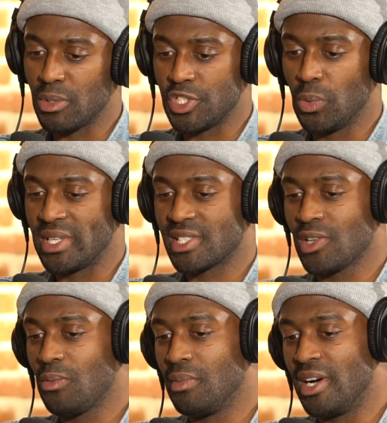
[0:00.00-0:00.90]
I was
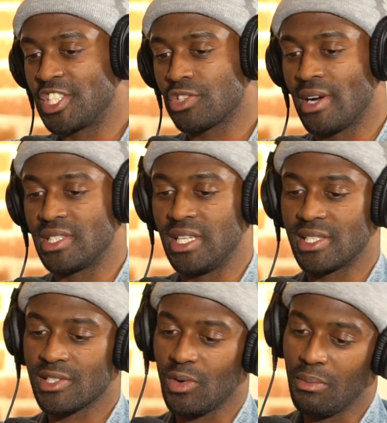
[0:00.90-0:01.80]
doing so much, trying
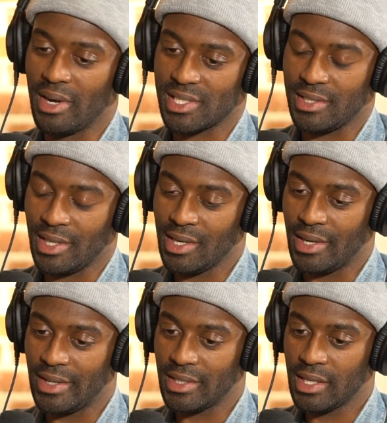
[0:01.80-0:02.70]
to get so much
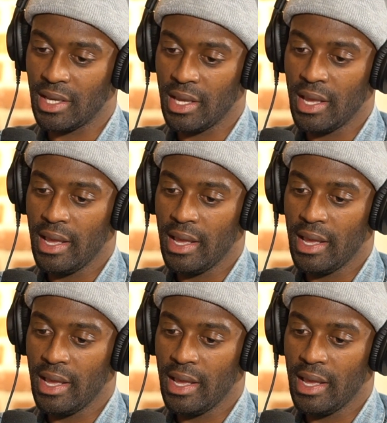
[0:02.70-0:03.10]
done.